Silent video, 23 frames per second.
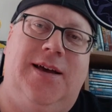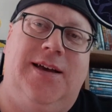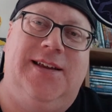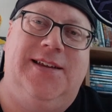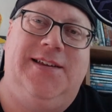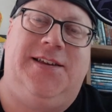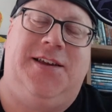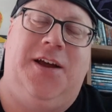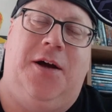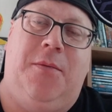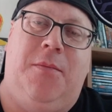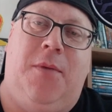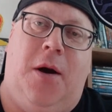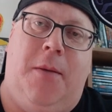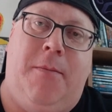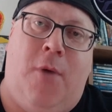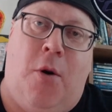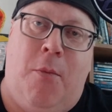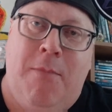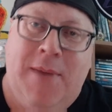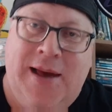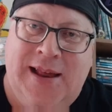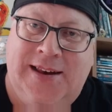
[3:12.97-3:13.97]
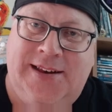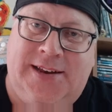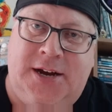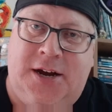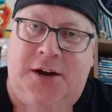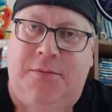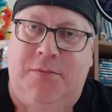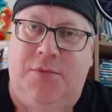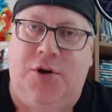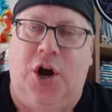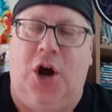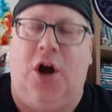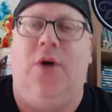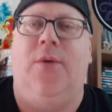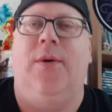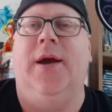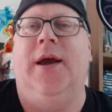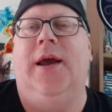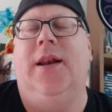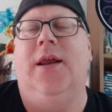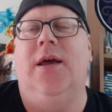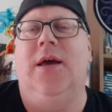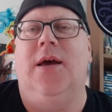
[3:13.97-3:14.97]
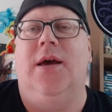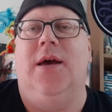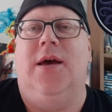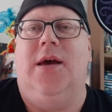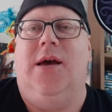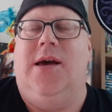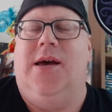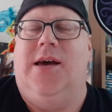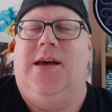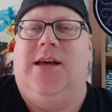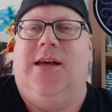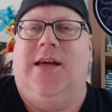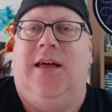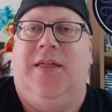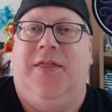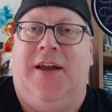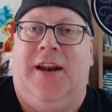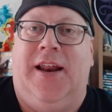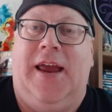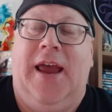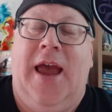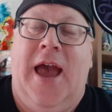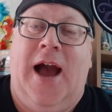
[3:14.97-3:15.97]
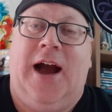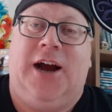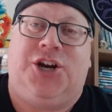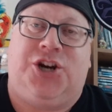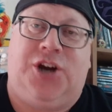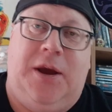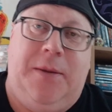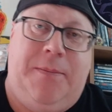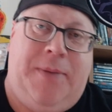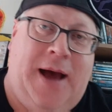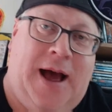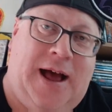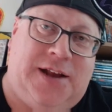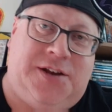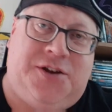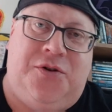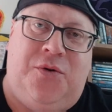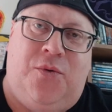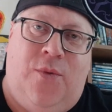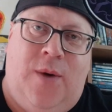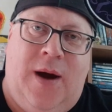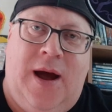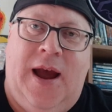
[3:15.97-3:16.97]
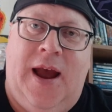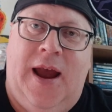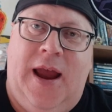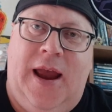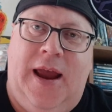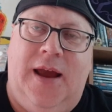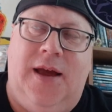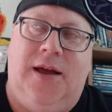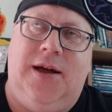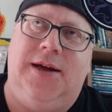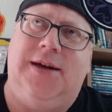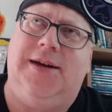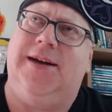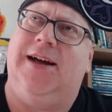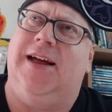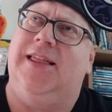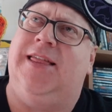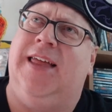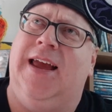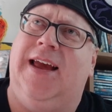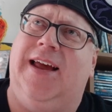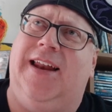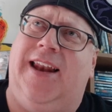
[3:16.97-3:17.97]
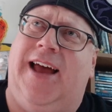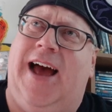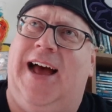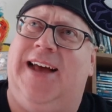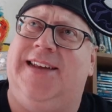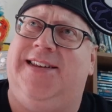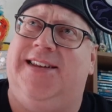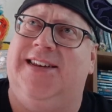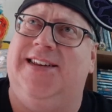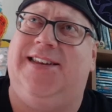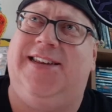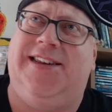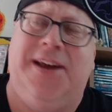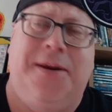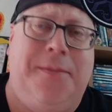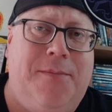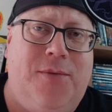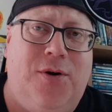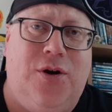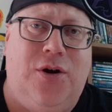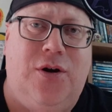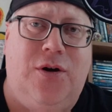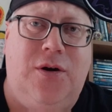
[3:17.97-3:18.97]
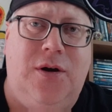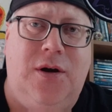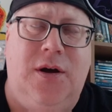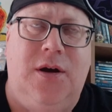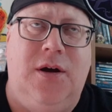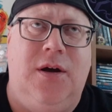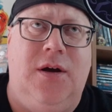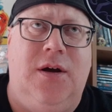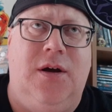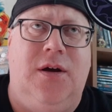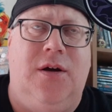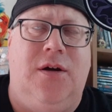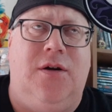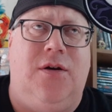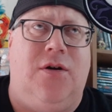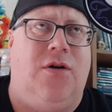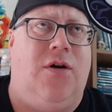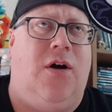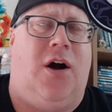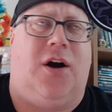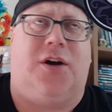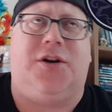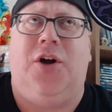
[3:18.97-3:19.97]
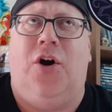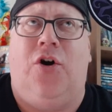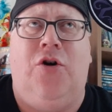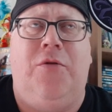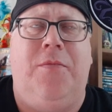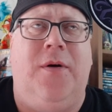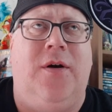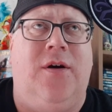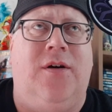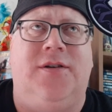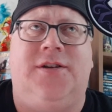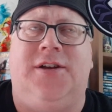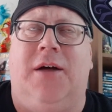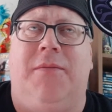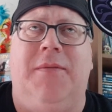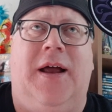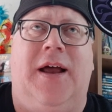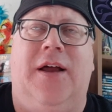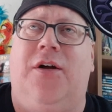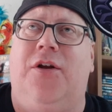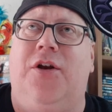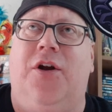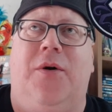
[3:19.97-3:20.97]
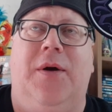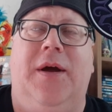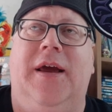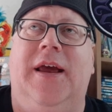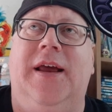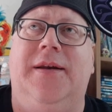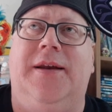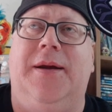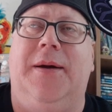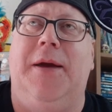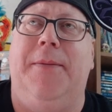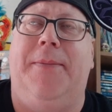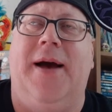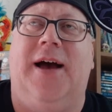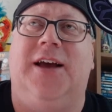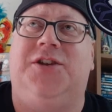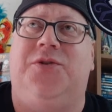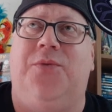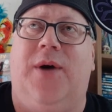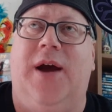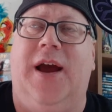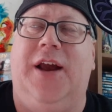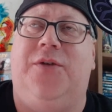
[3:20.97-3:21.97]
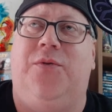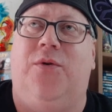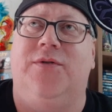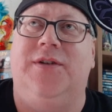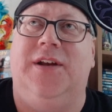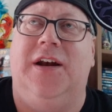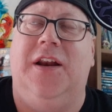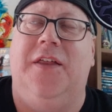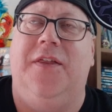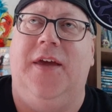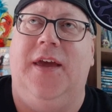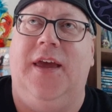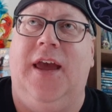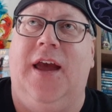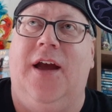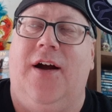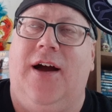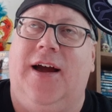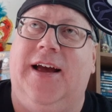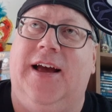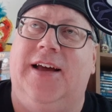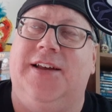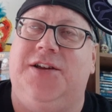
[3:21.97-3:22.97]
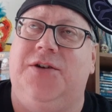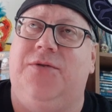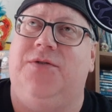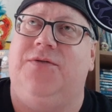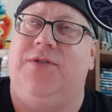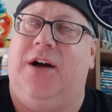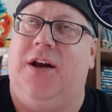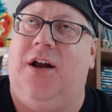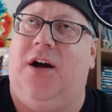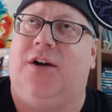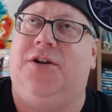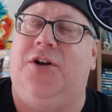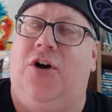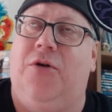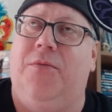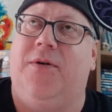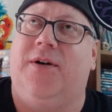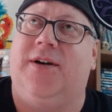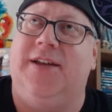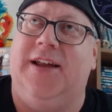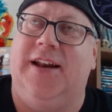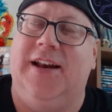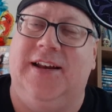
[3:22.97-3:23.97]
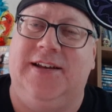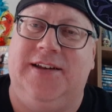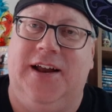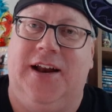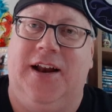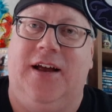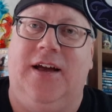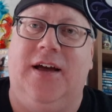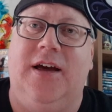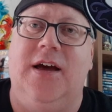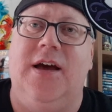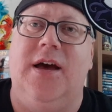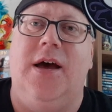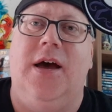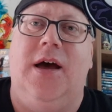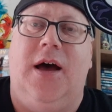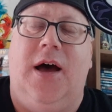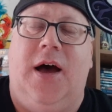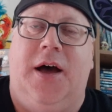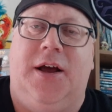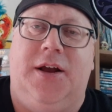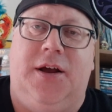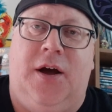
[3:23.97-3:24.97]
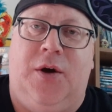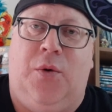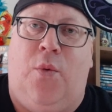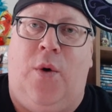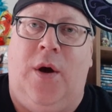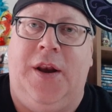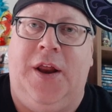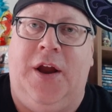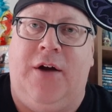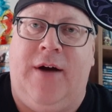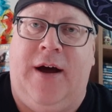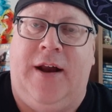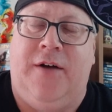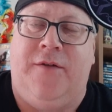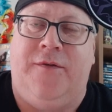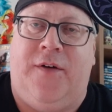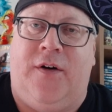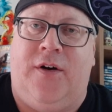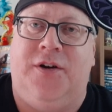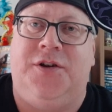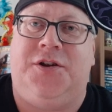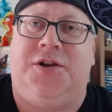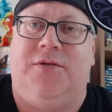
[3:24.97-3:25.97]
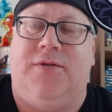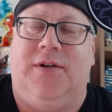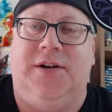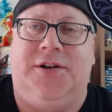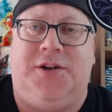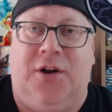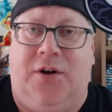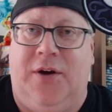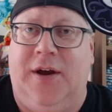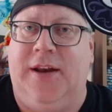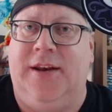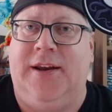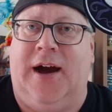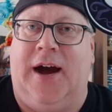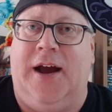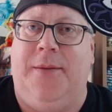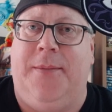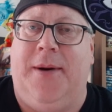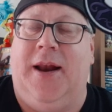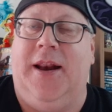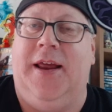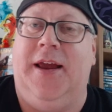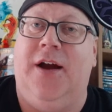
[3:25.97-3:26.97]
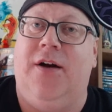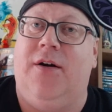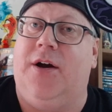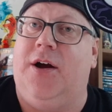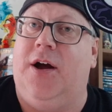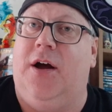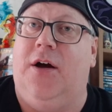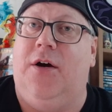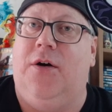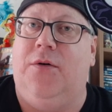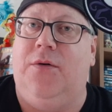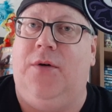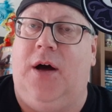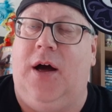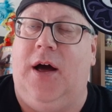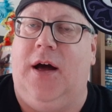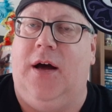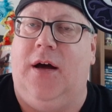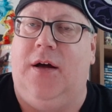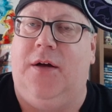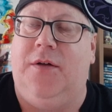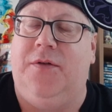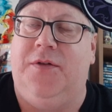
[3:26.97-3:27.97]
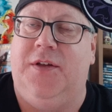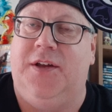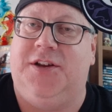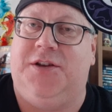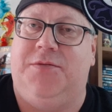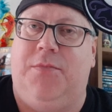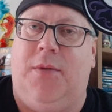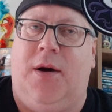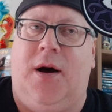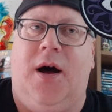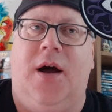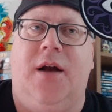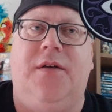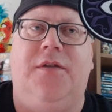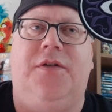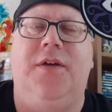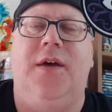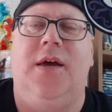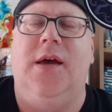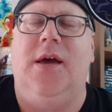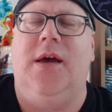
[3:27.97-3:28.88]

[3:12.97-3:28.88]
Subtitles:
some momentum going. And then he actually passed away, I think, last December. Or October or something. I don't know. He passed away towards the end of the year. I guess it was around October because they just did a 1 year anniversary. So he died about a year ago this month.